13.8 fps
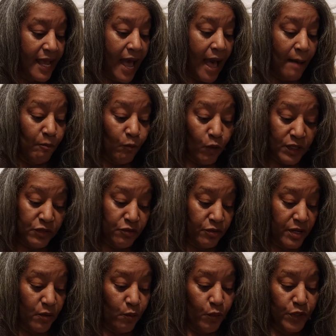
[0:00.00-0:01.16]
"I'm
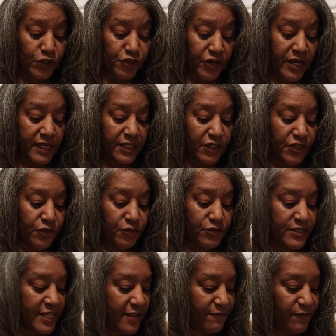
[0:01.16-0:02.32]
wondering what you're going to use
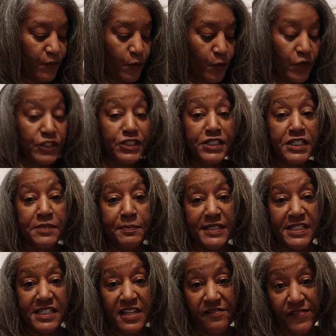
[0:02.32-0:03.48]
that for,
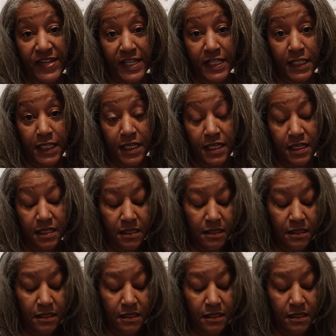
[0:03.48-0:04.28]
specifically."